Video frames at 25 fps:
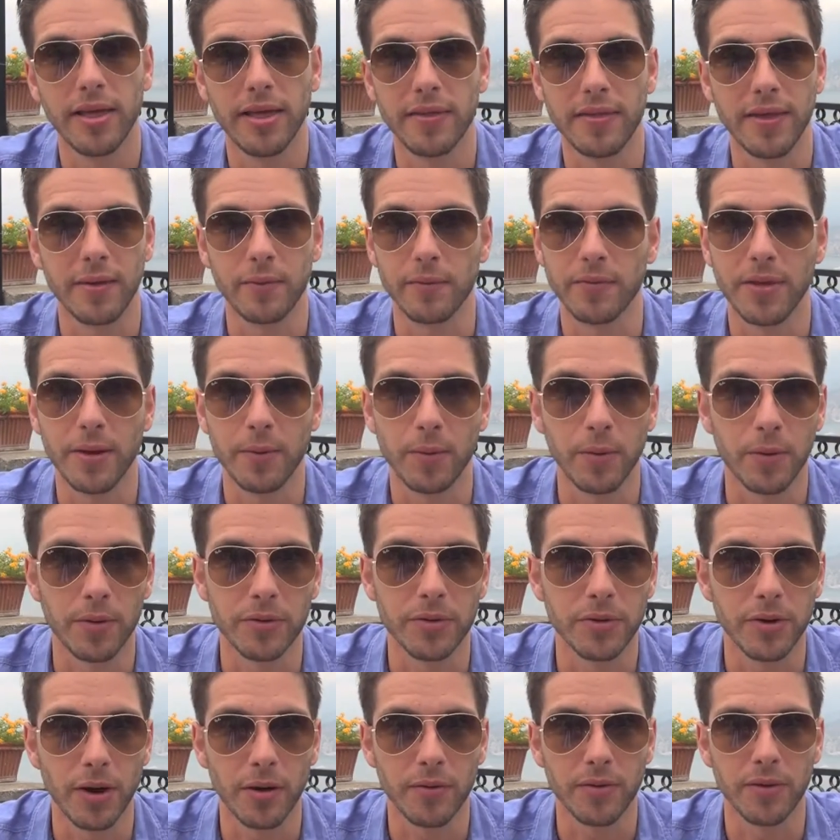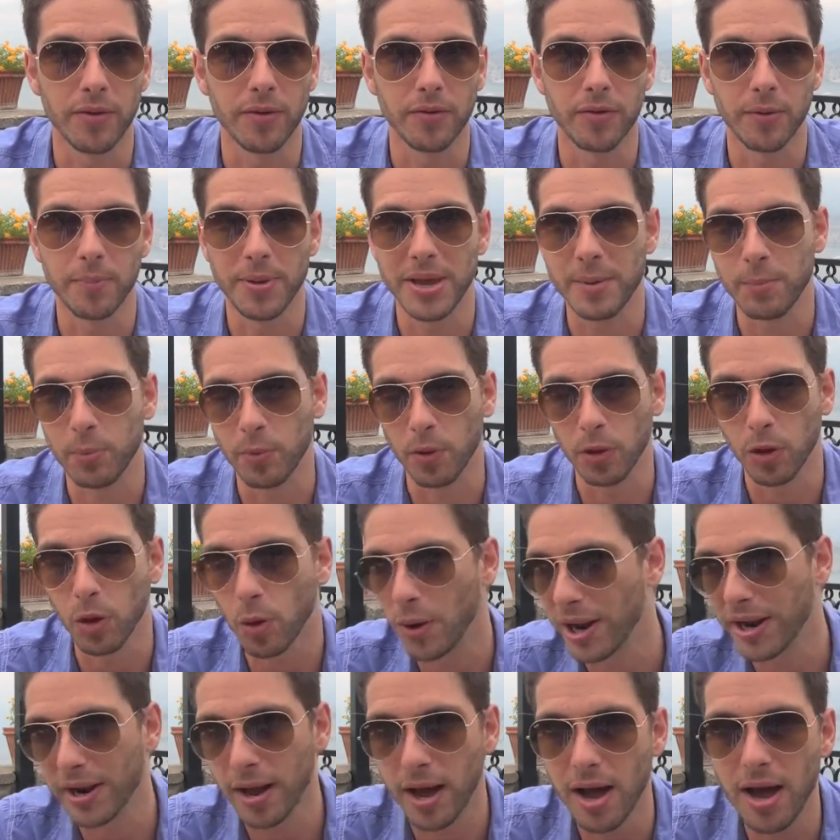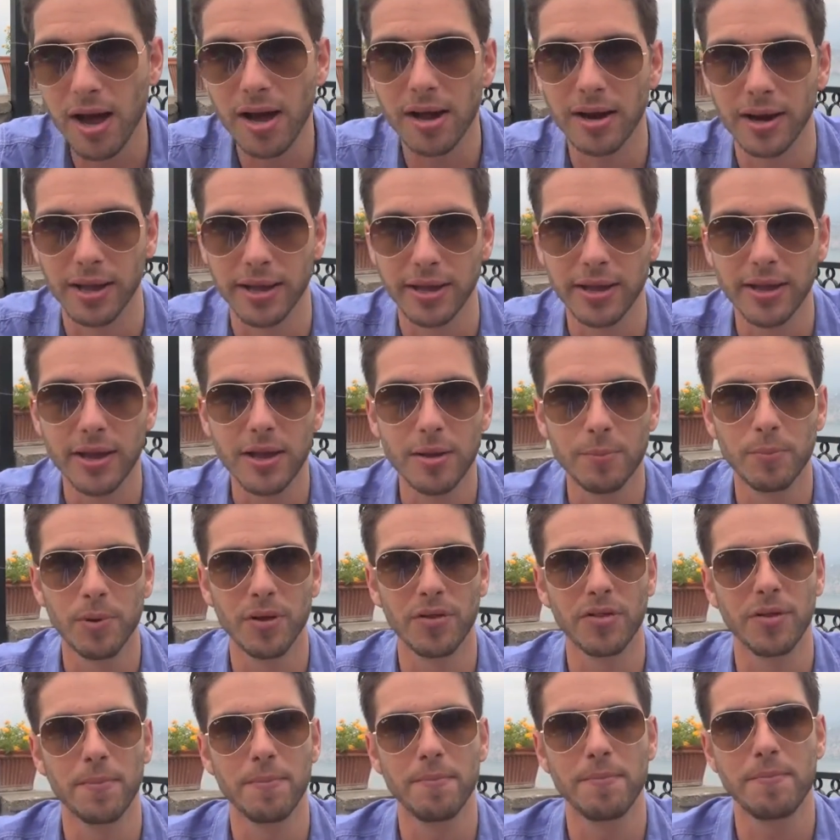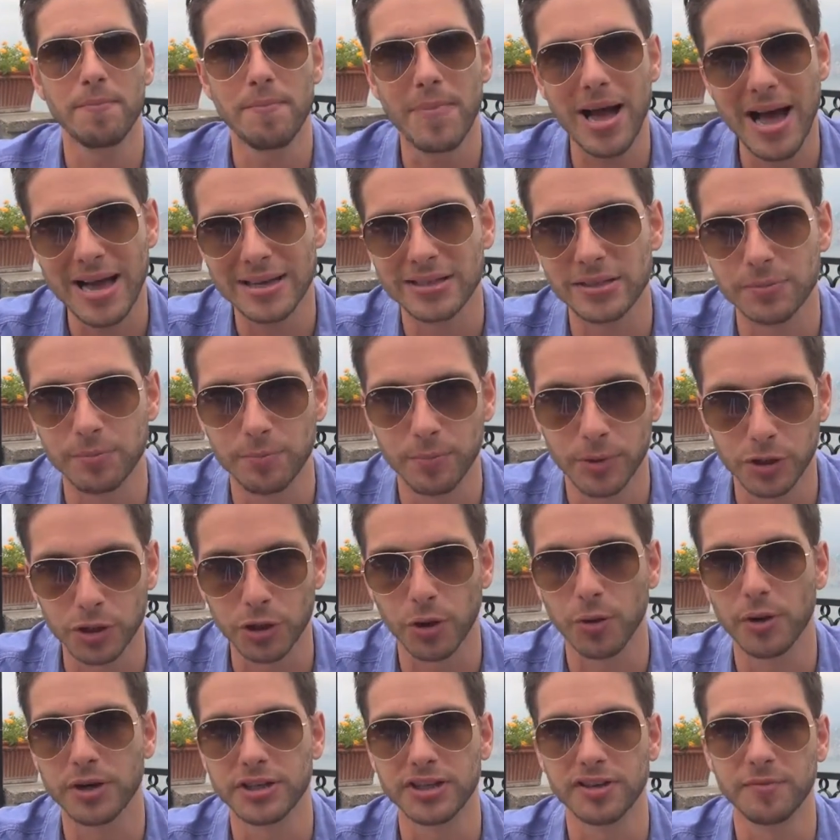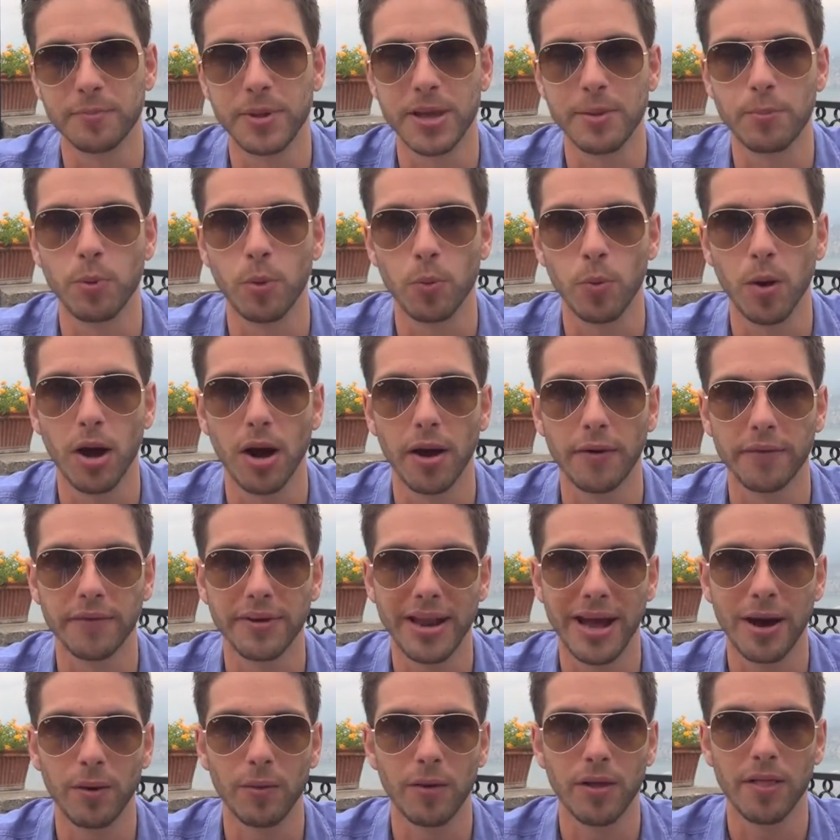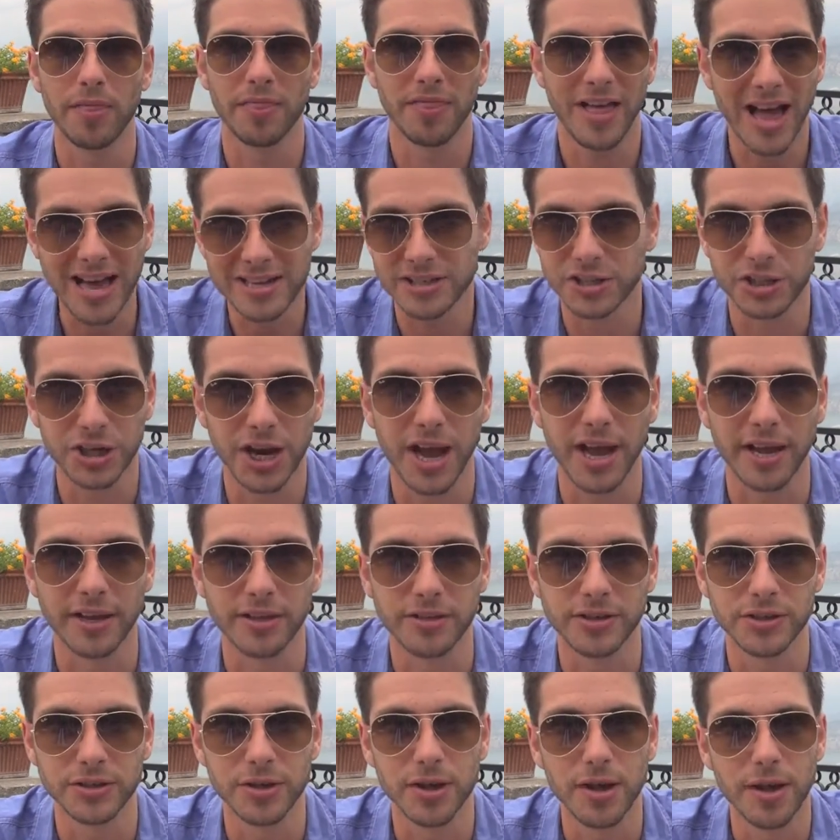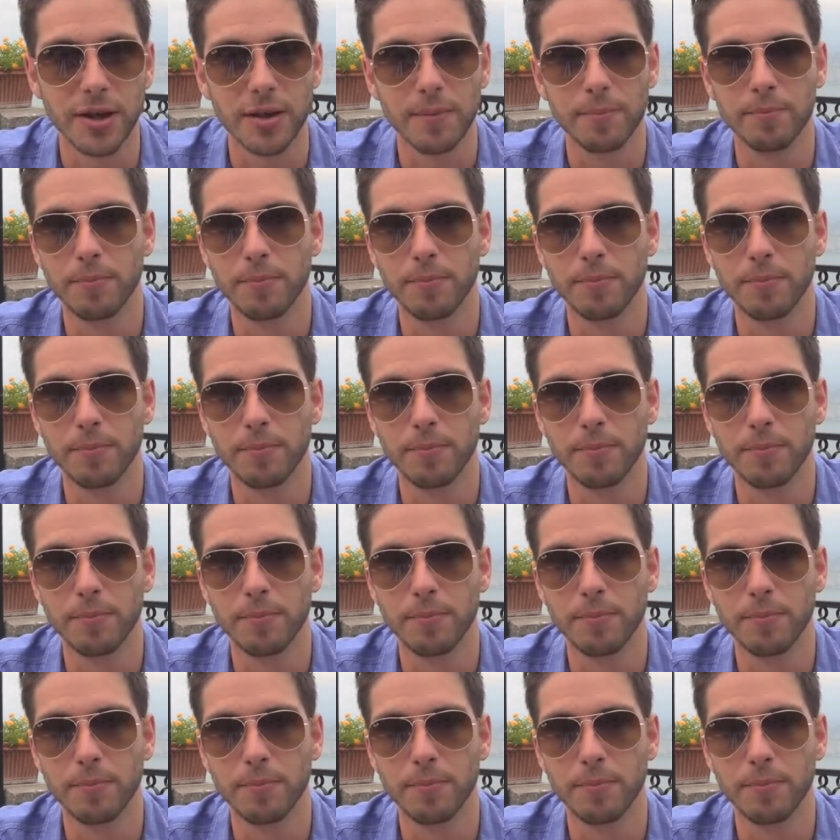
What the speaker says: There were the people that got in early, but the mass majority of people weren't. Now that's changed.